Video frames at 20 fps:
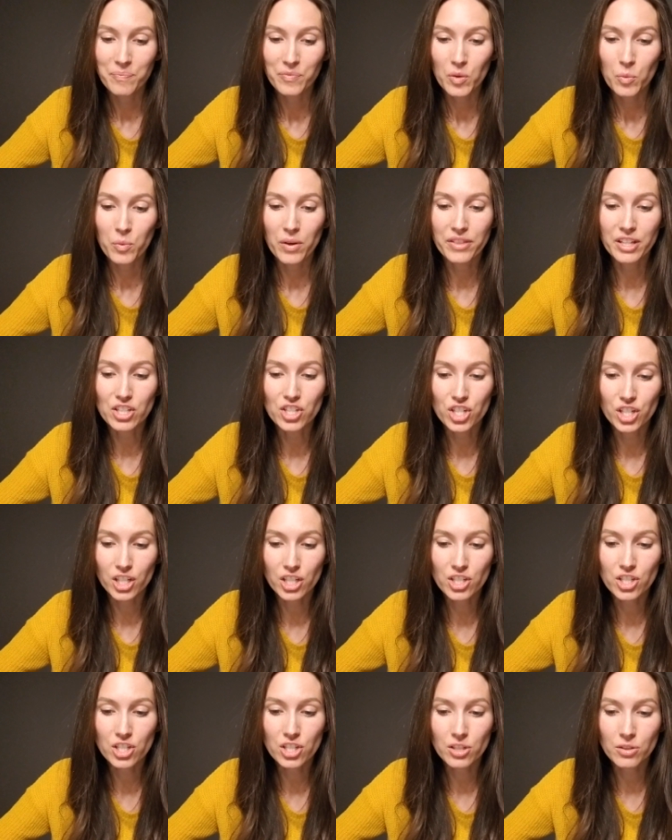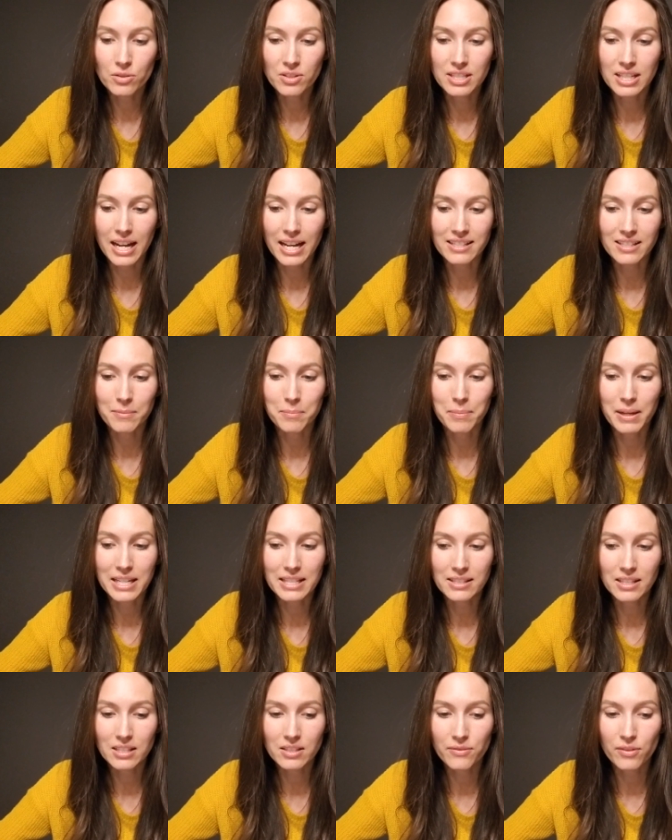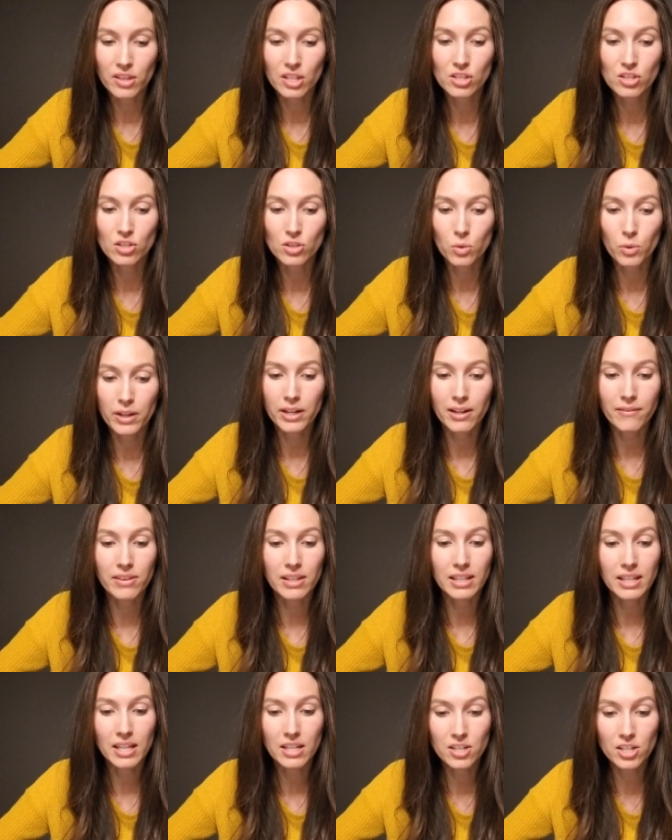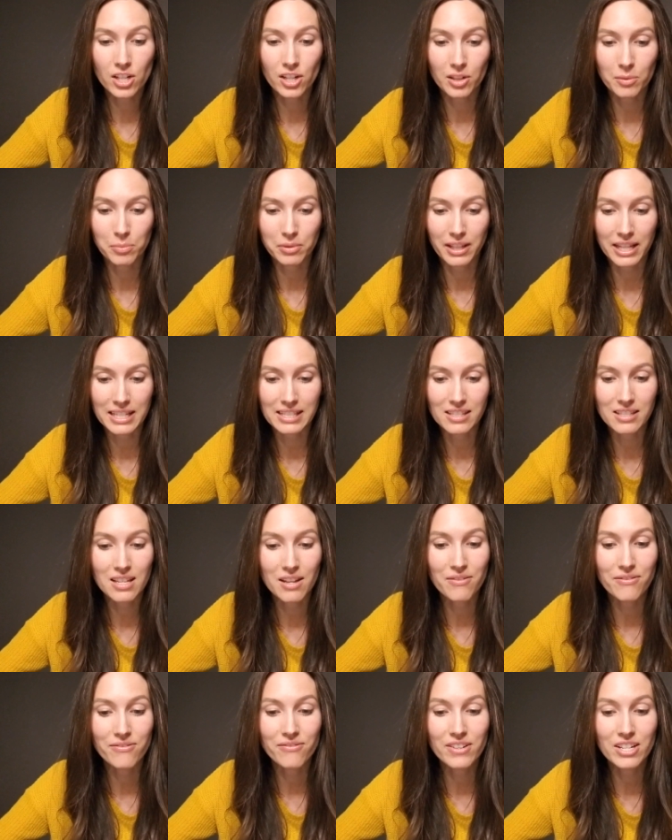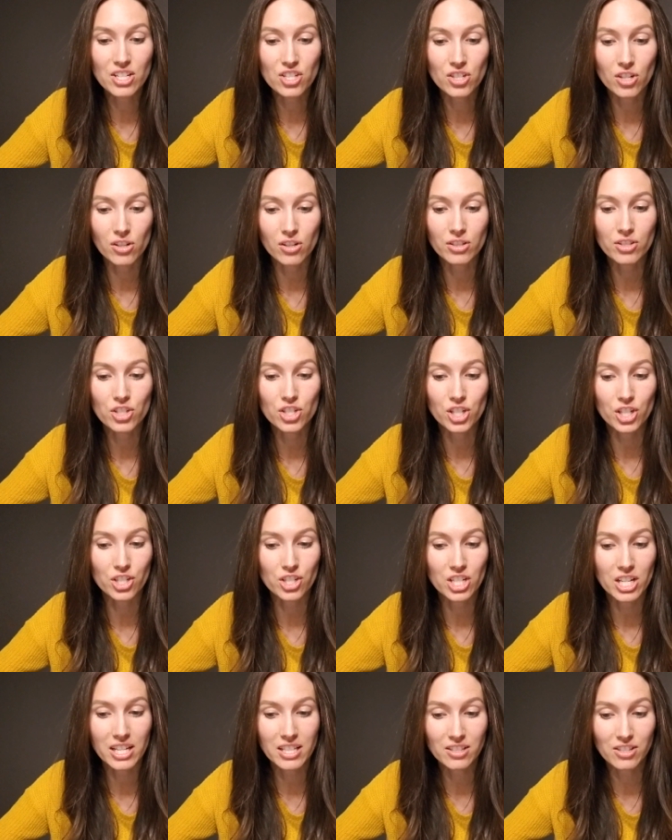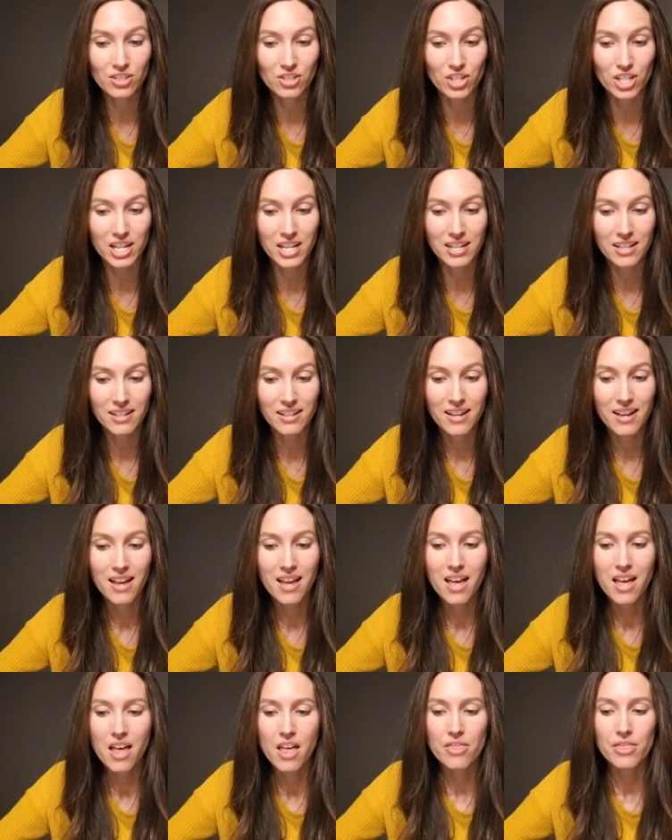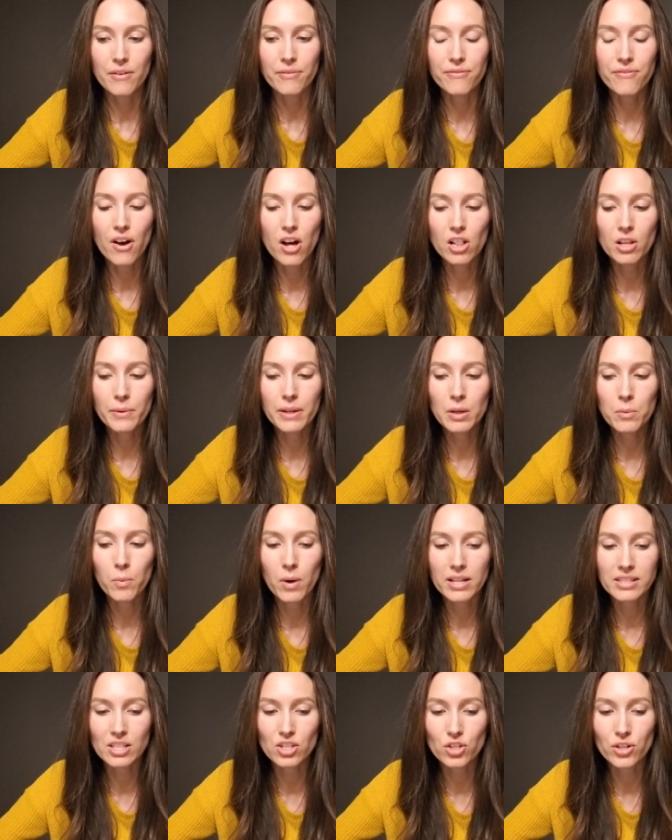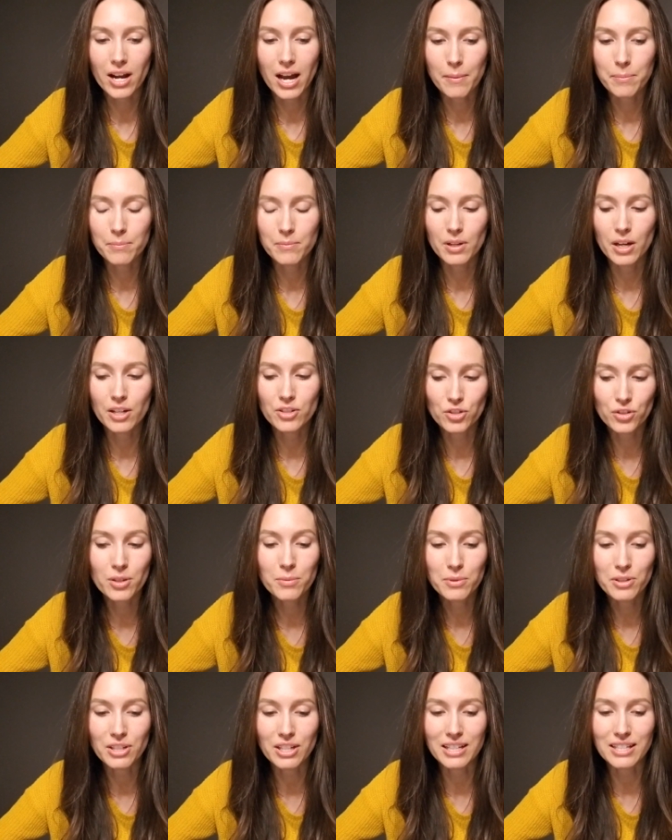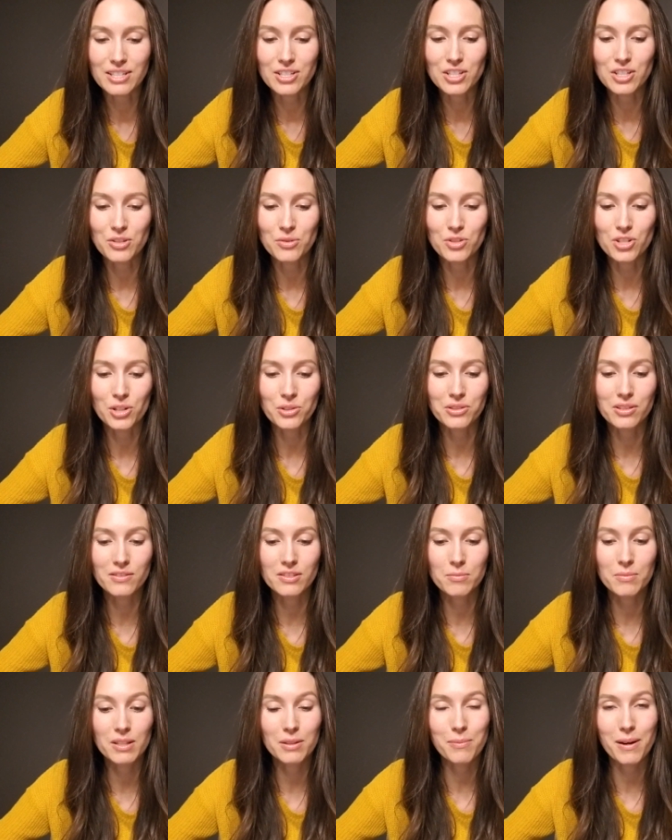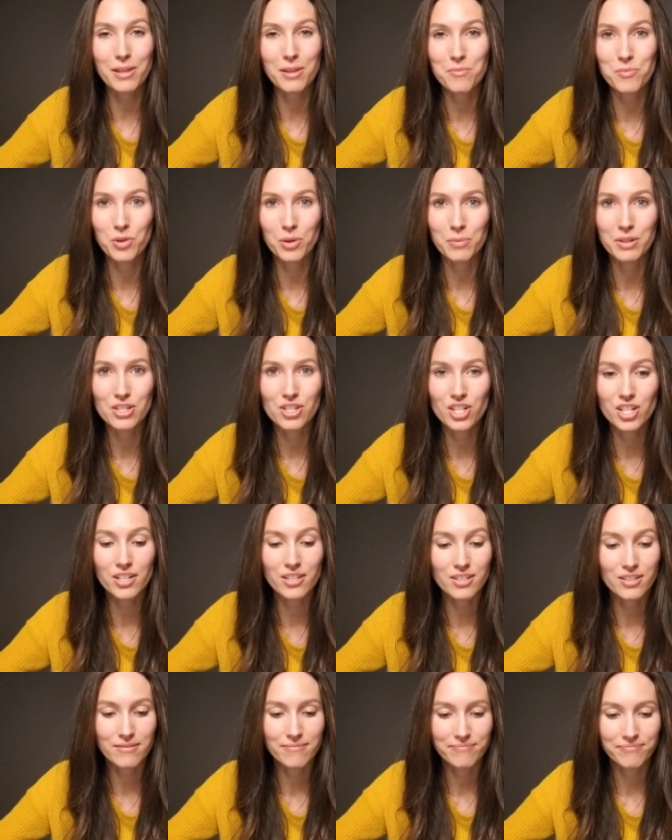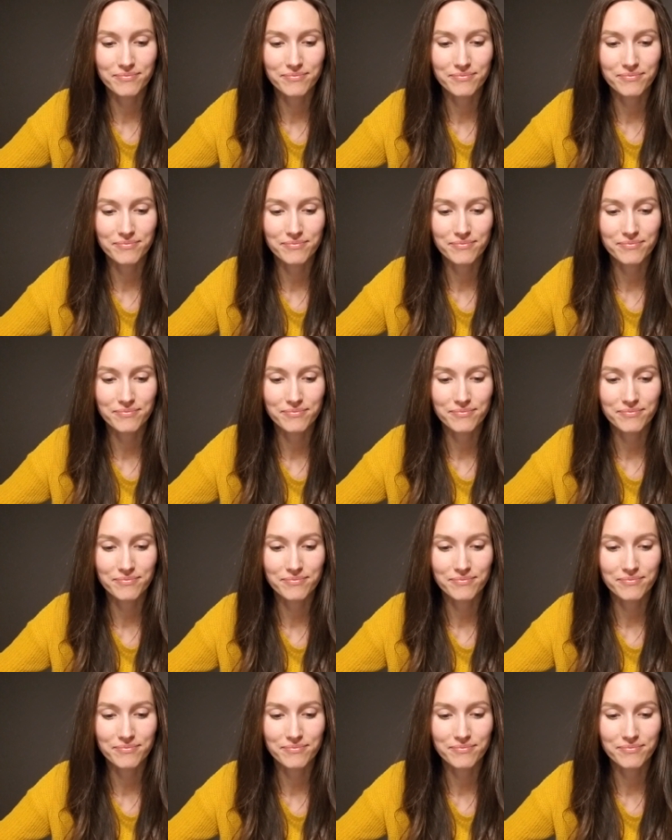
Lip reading: When the church used it as a basis for the story of the Kinderhook Plates in the official church history, the following was attributed to Joseph Smith by the Mormon Church.